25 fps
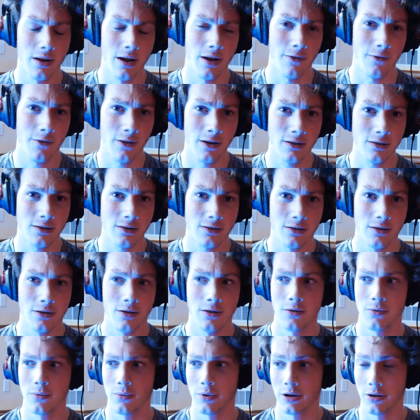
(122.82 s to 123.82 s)
lot faster
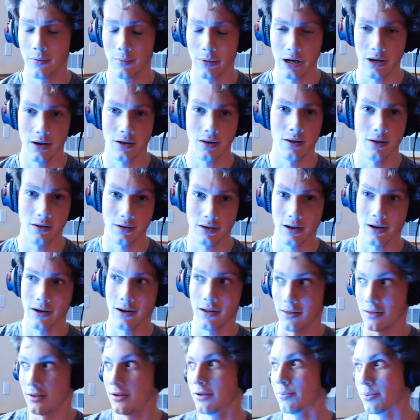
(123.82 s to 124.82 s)
when you're making the tiny
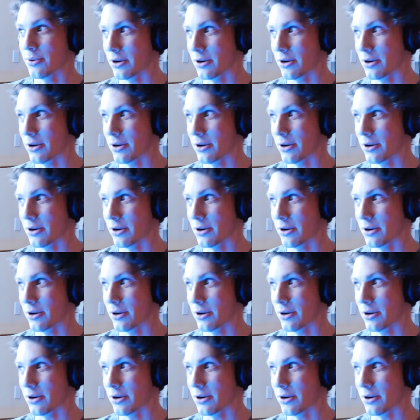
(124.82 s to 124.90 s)
little